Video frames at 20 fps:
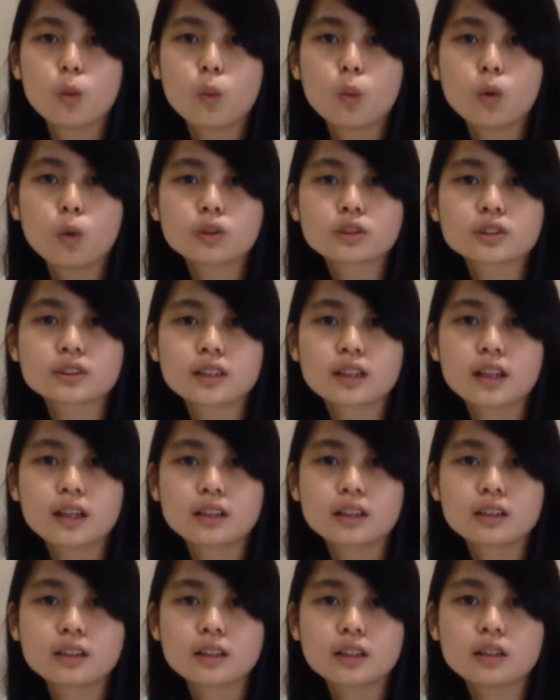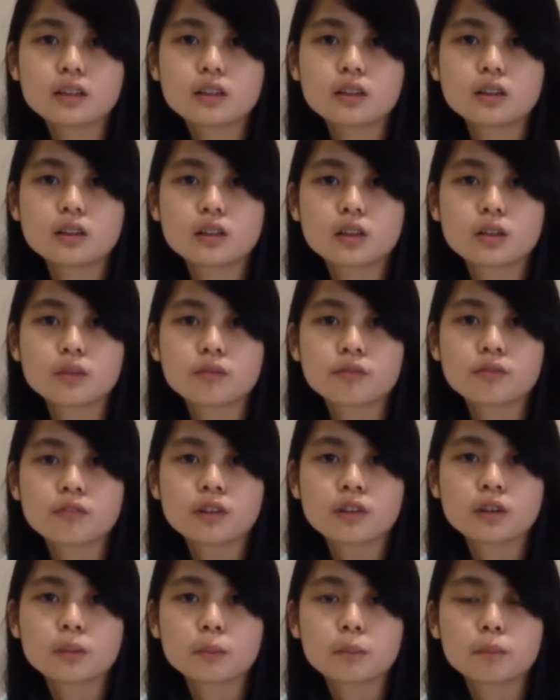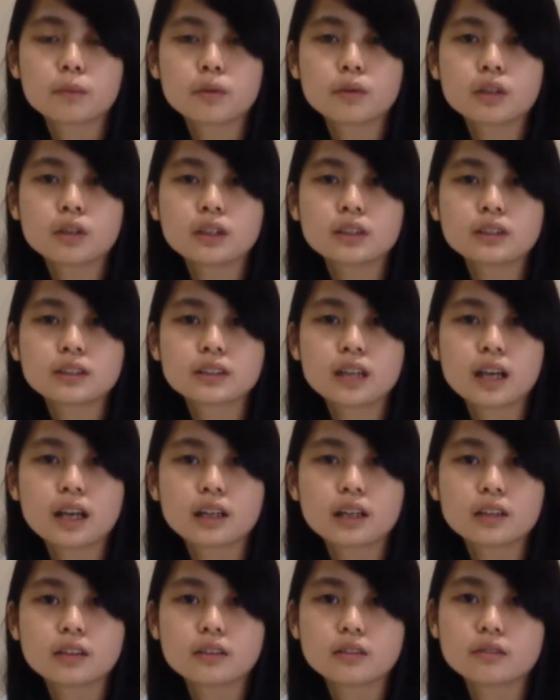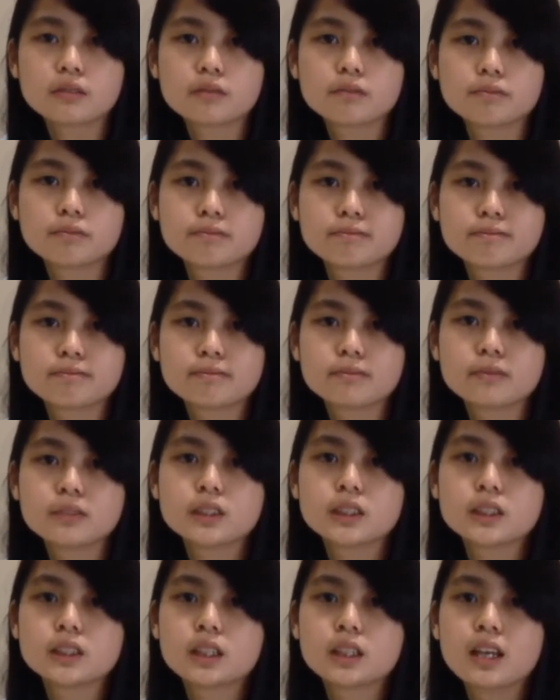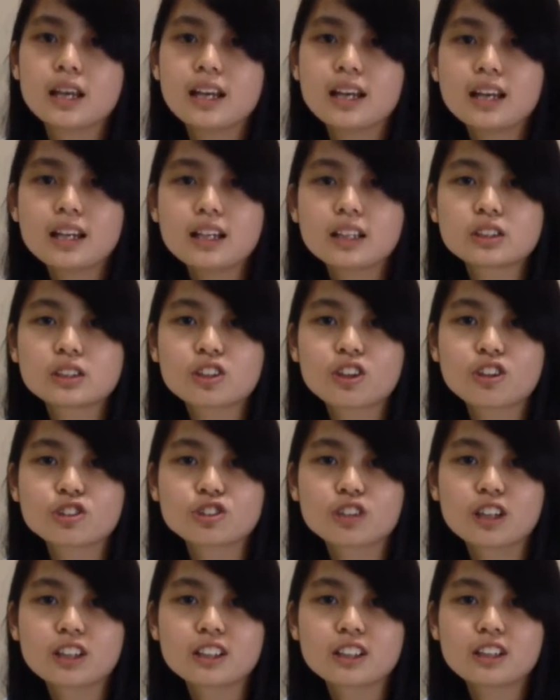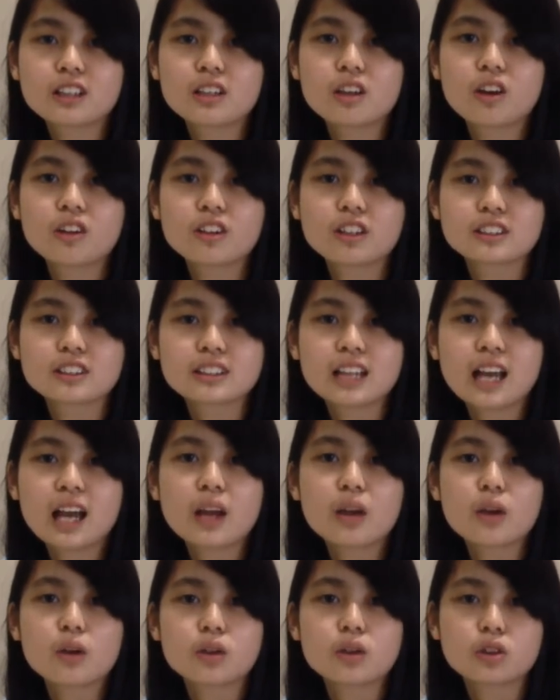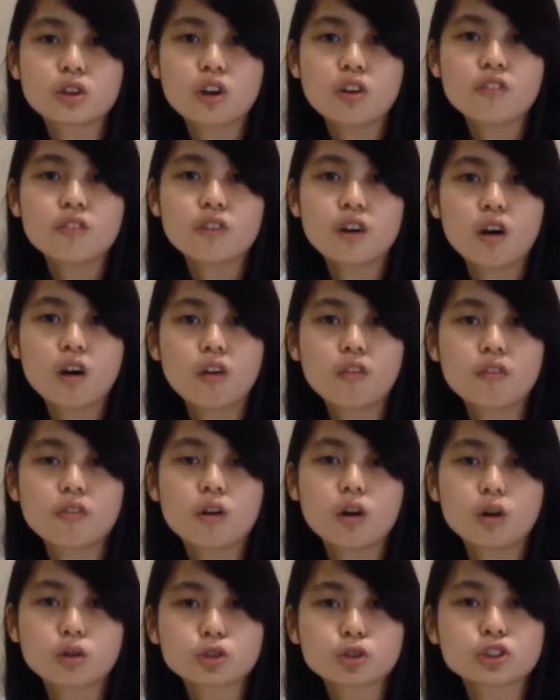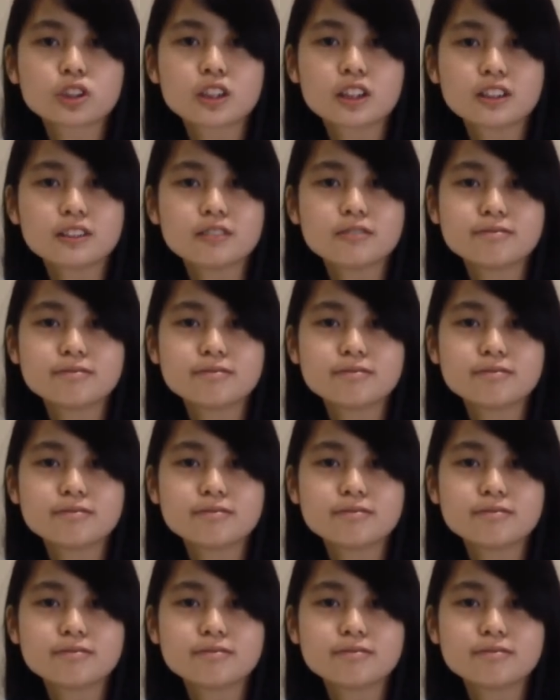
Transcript: was selected for the building site. It is constructed on the site north of Auckland.